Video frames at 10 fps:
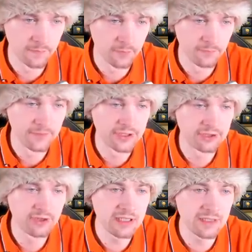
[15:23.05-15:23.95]
from the
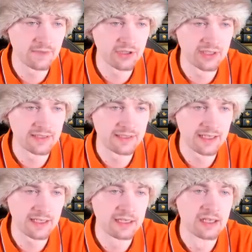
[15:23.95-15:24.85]
trade efficiency
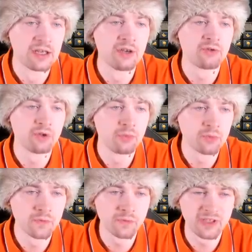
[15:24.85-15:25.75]
guy to
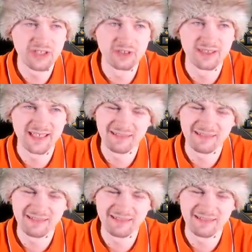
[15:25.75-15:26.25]
improve relations